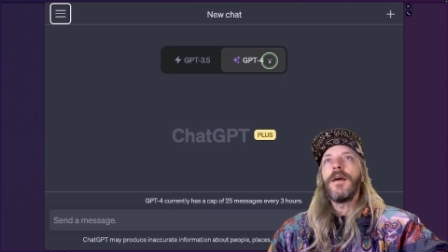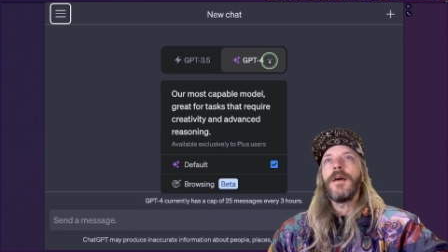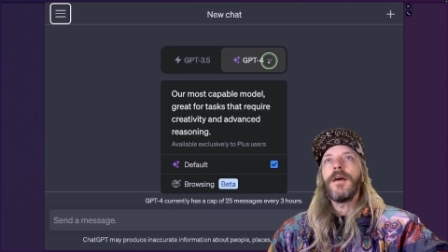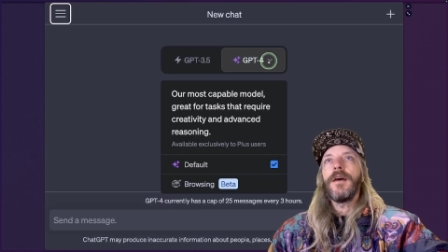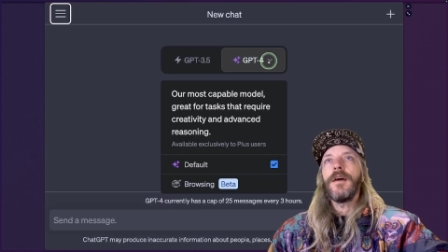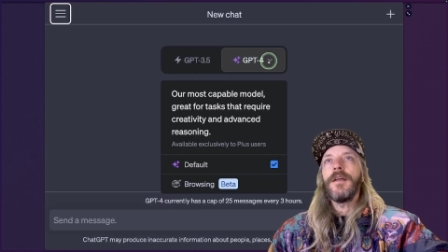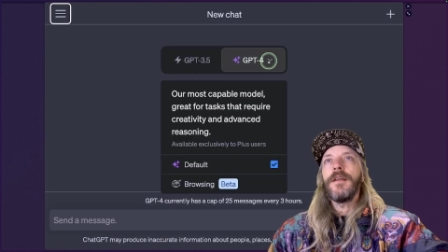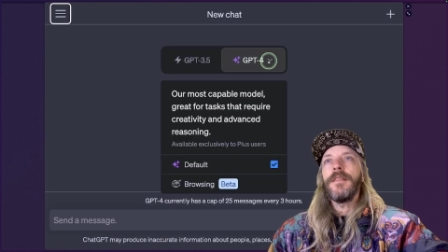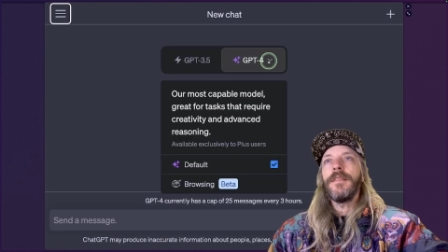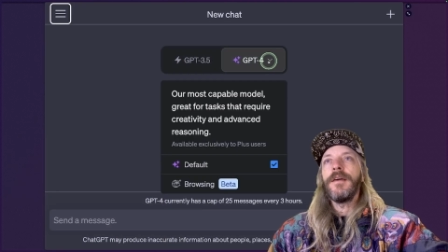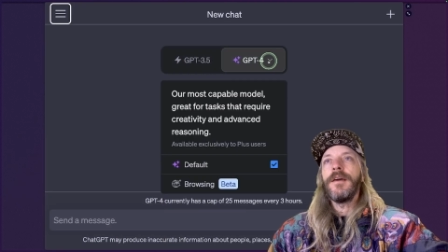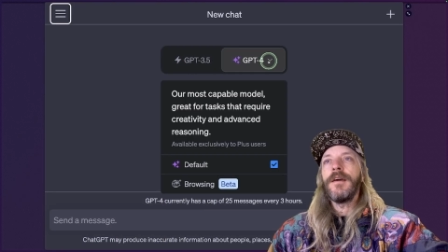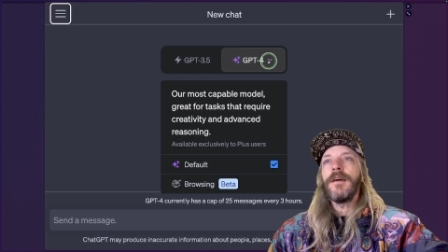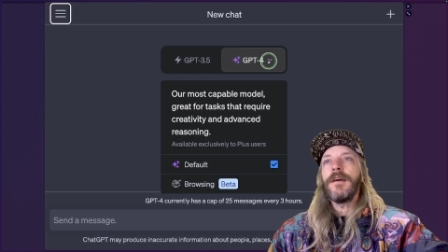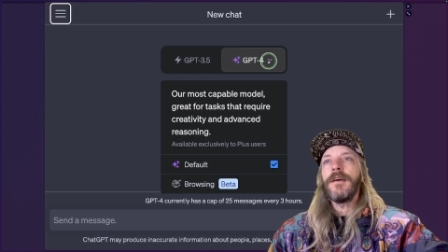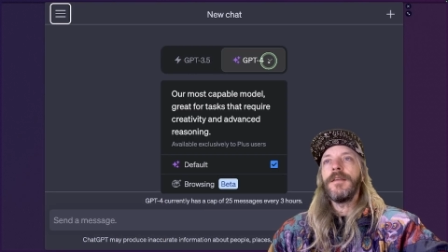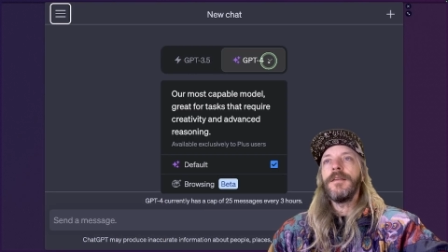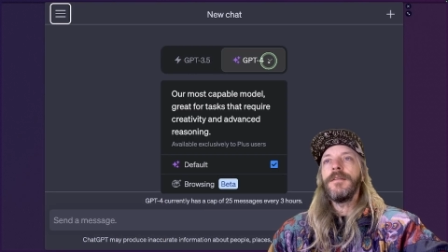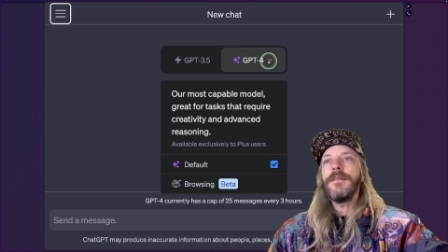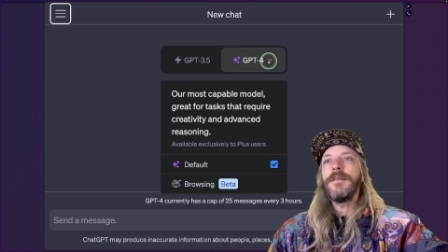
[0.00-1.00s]
and
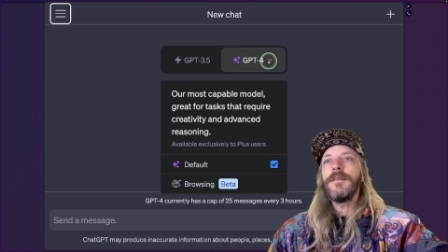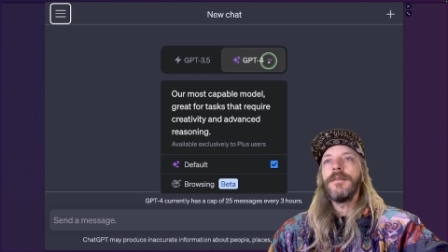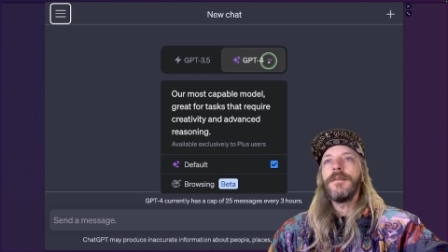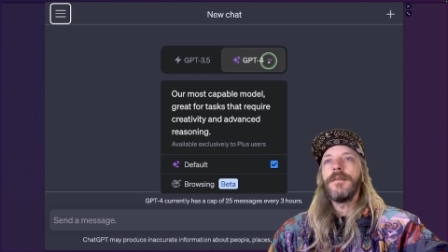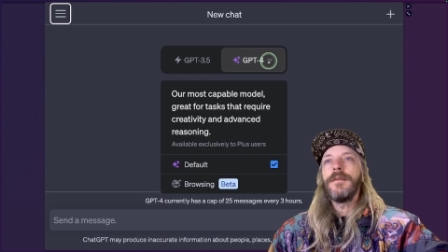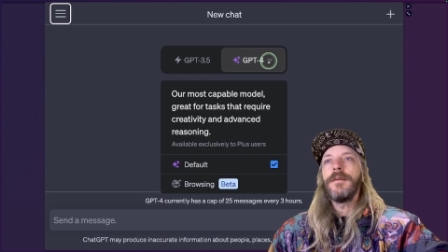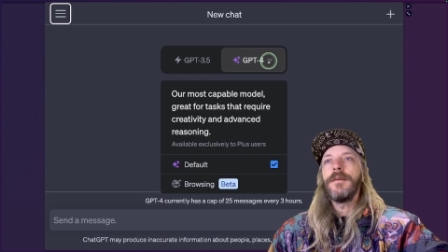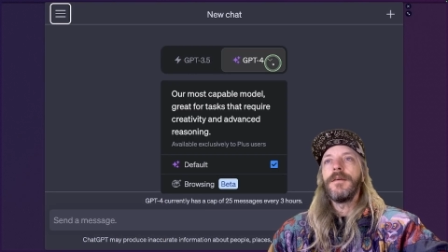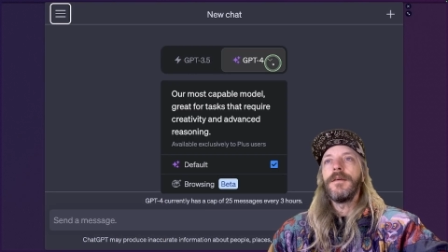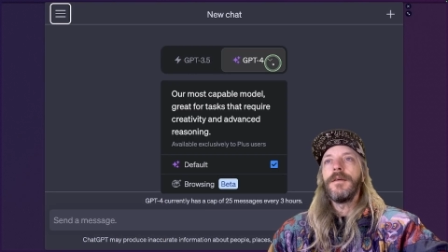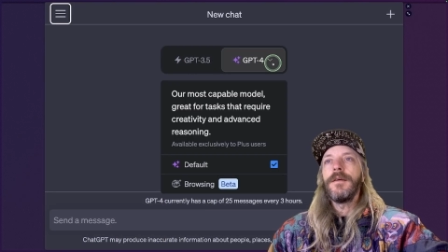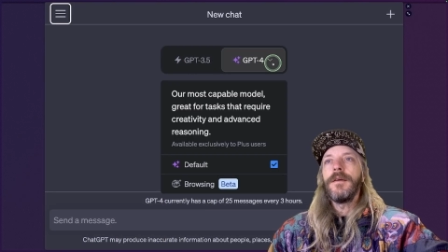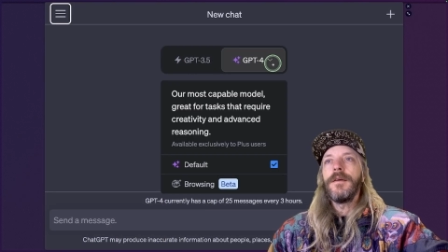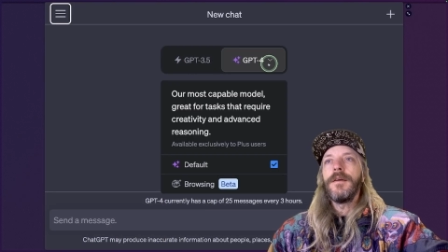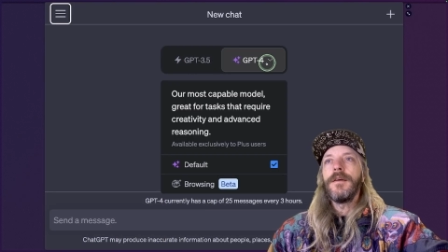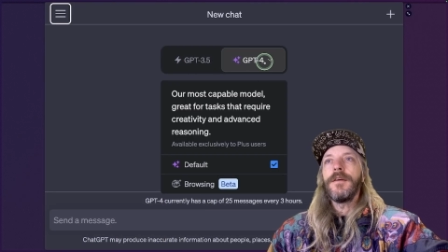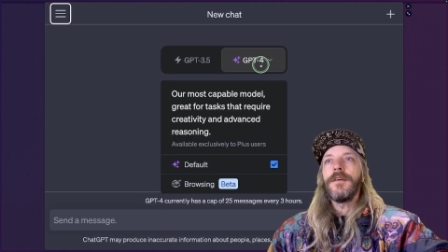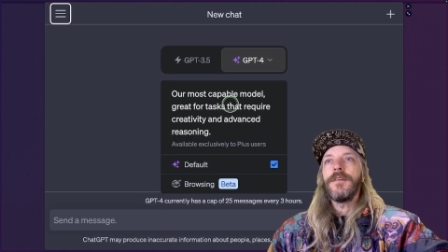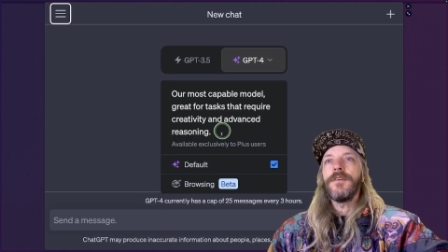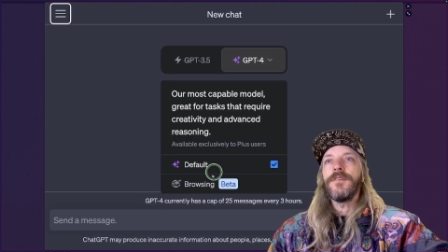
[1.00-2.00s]
then
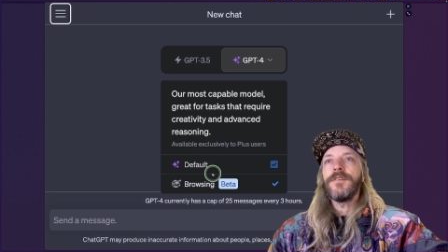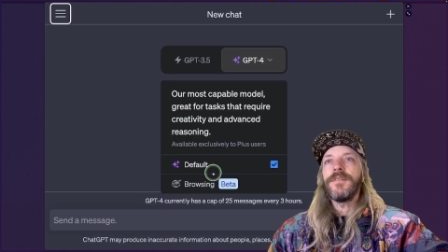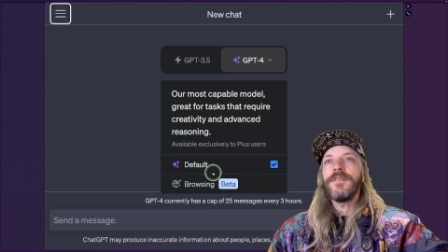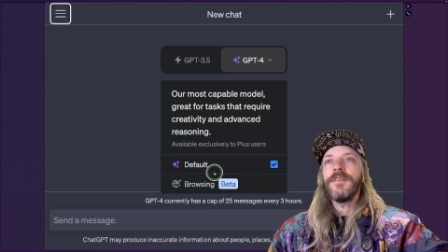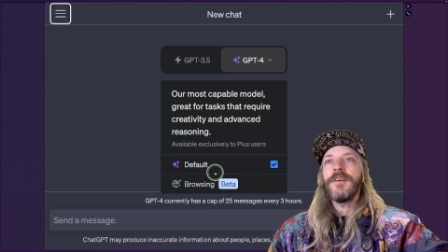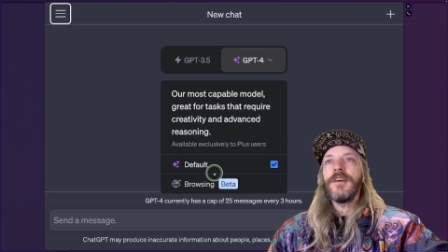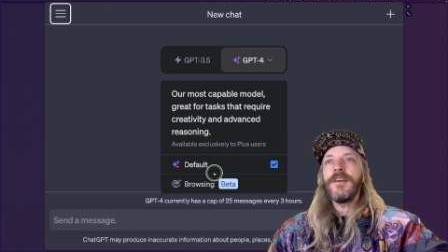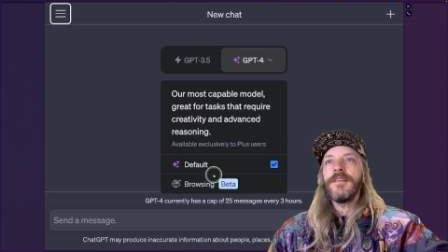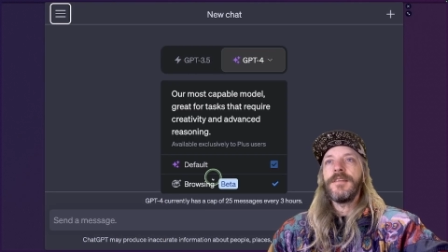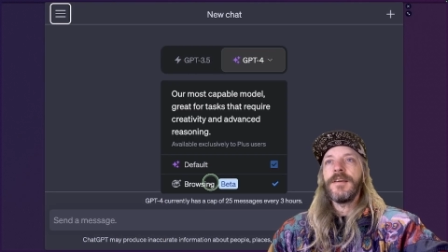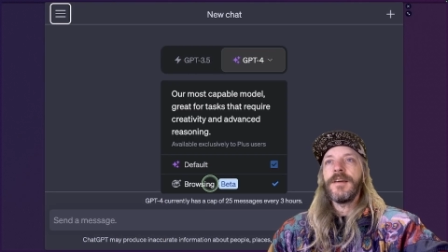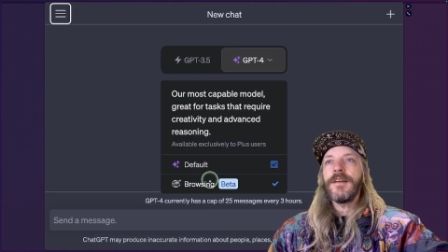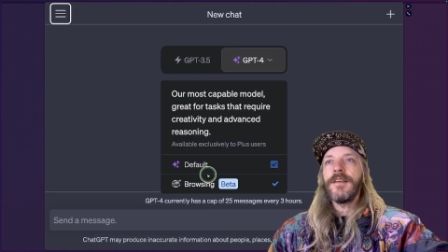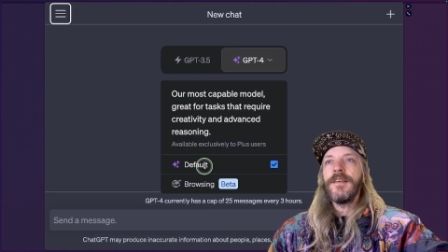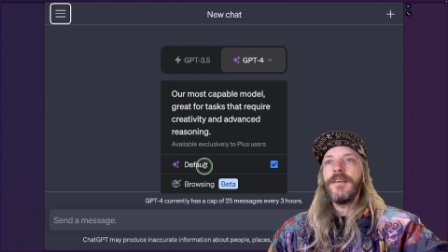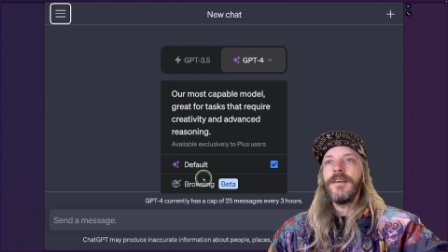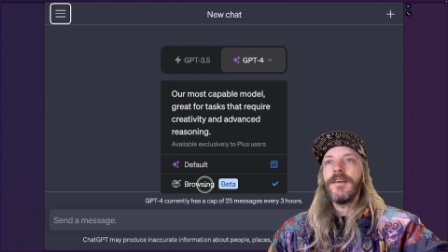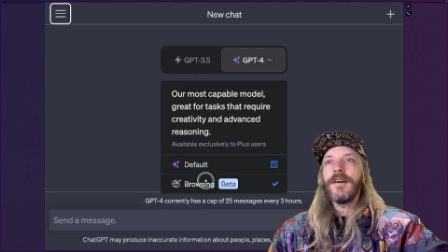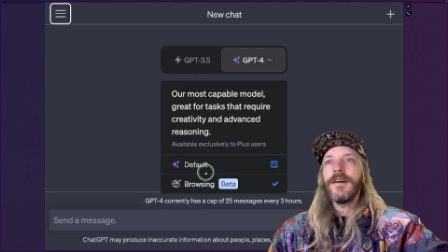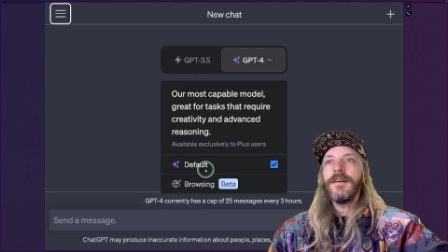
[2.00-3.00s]
you see down
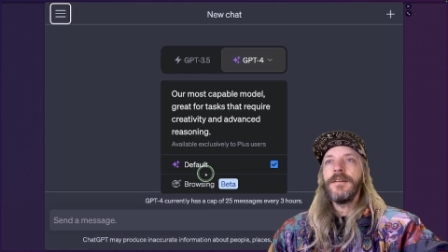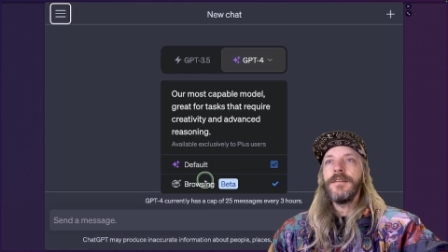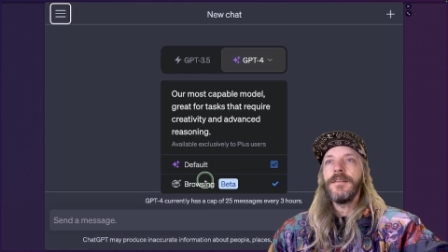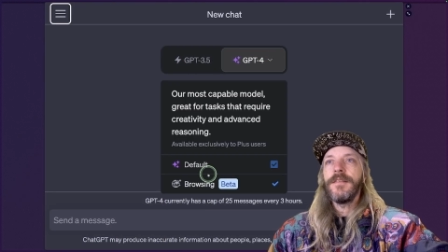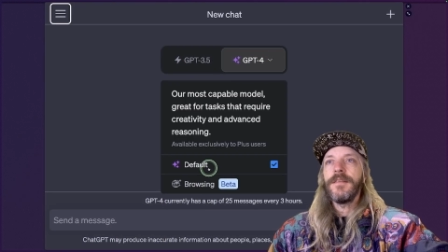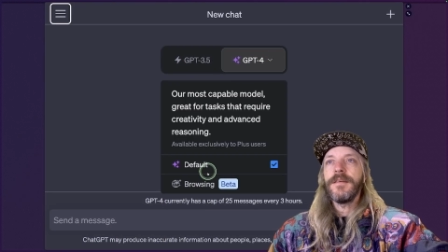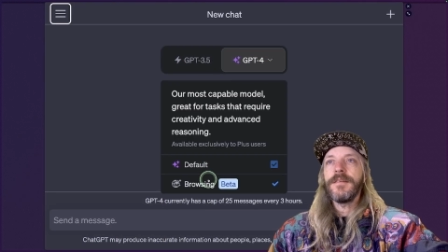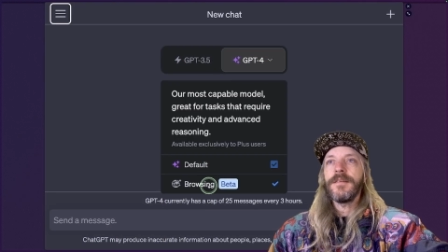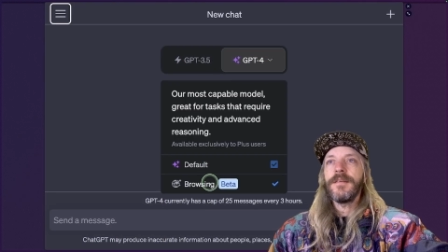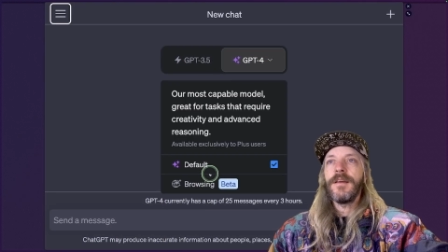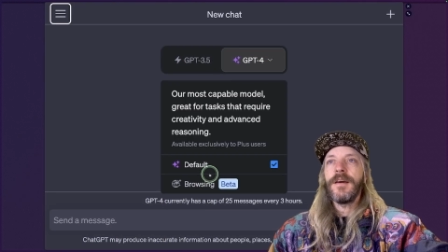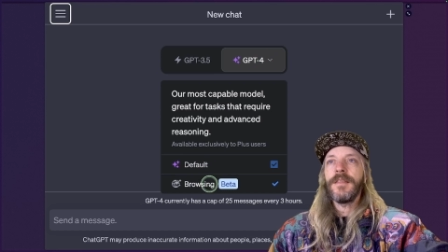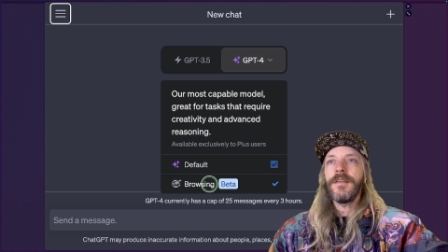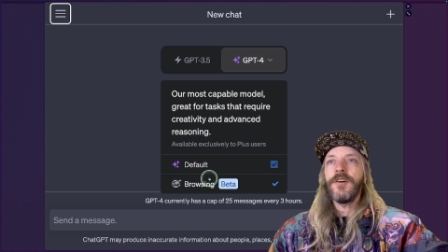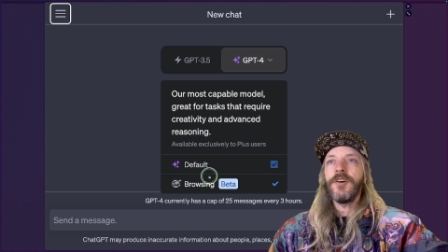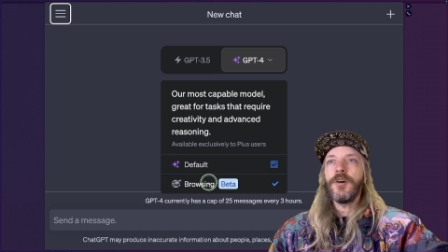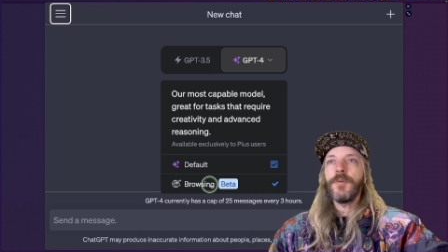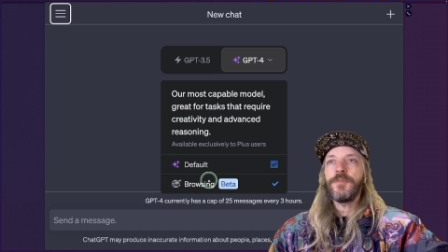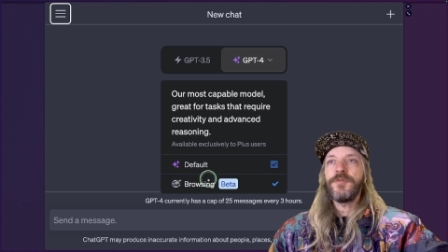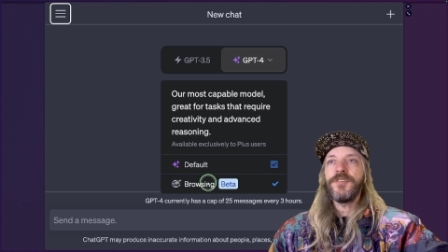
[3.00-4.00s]
here there's another
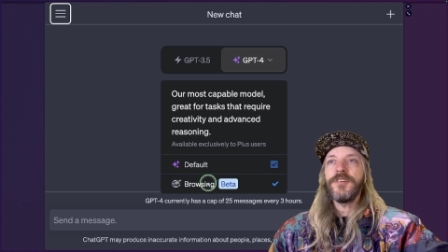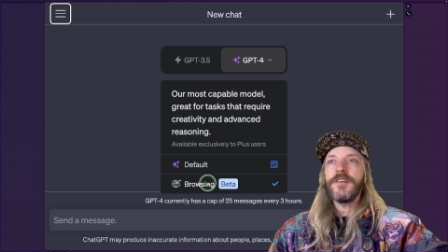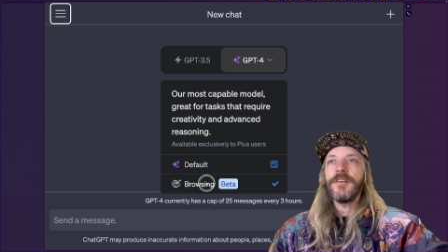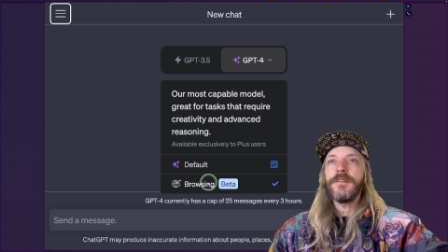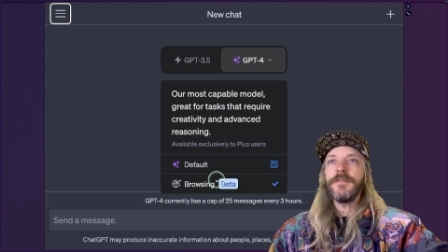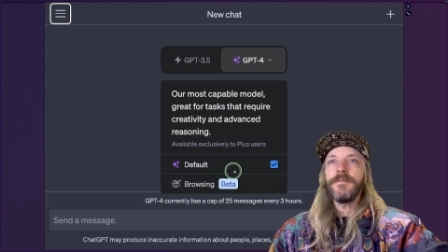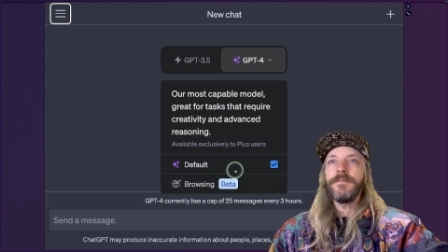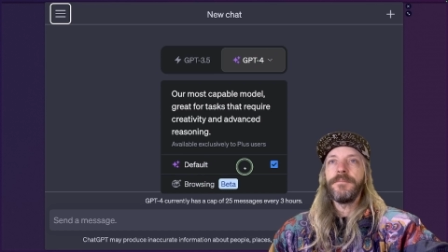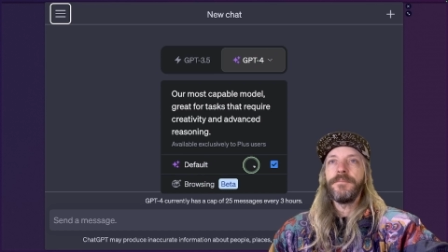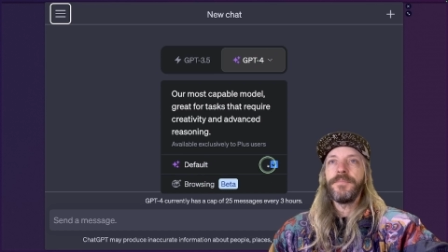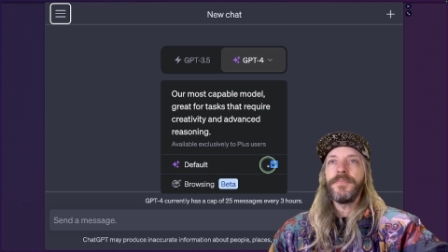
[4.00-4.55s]
option.